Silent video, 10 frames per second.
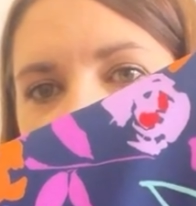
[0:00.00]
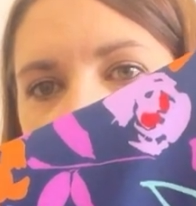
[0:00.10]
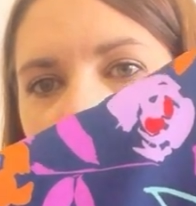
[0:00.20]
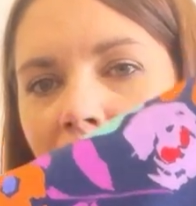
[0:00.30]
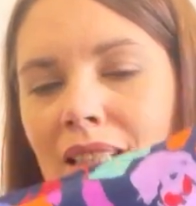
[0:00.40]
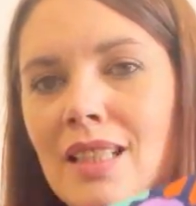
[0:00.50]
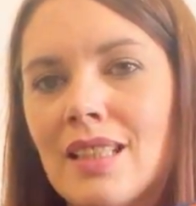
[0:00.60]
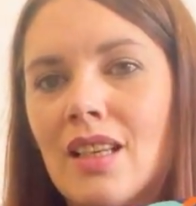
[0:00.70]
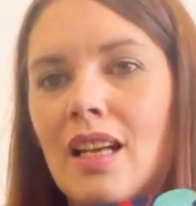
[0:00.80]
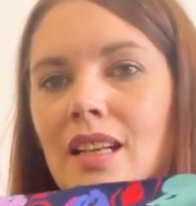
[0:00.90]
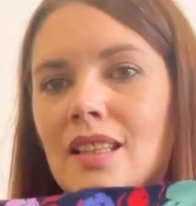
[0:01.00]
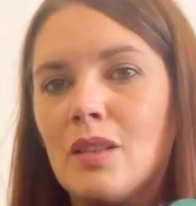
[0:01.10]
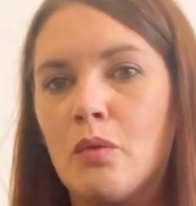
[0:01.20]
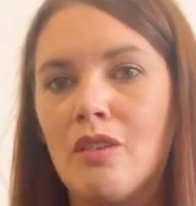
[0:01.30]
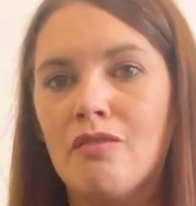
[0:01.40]
and pattern
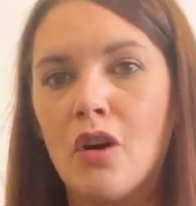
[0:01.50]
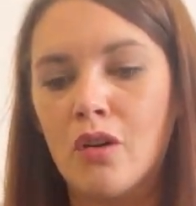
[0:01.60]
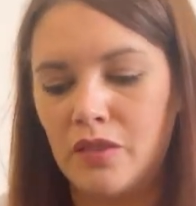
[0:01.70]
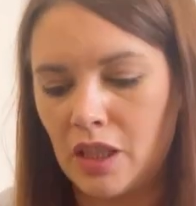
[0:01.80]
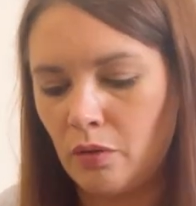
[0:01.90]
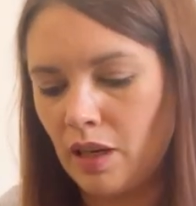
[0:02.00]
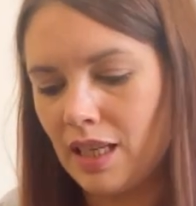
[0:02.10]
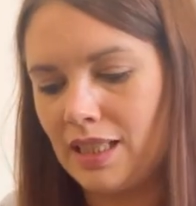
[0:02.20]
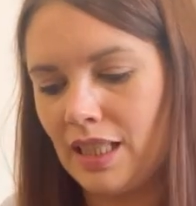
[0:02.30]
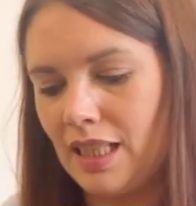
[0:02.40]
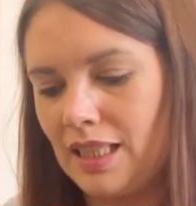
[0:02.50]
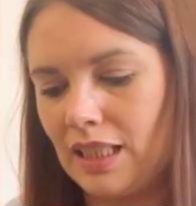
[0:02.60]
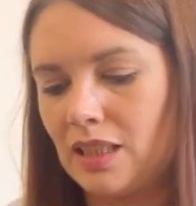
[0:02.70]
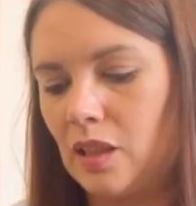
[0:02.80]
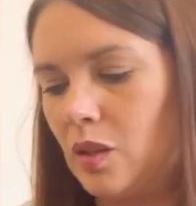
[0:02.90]
designers were involved in creating these
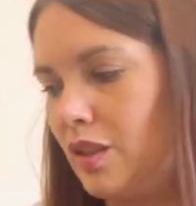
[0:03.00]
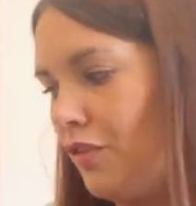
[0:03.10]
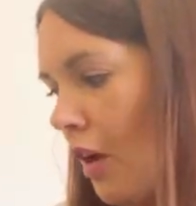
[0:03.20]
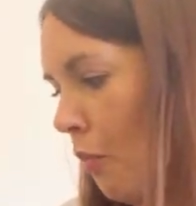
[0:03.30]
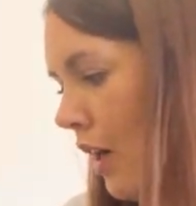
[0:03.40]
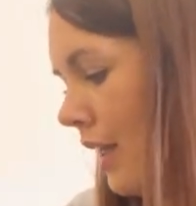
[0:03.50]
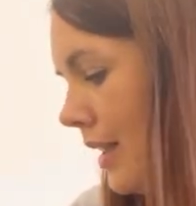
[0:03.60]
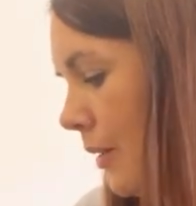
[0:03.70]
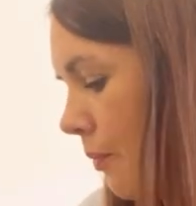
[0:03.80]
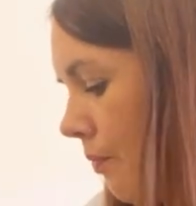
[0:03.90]
exclusive fabrics?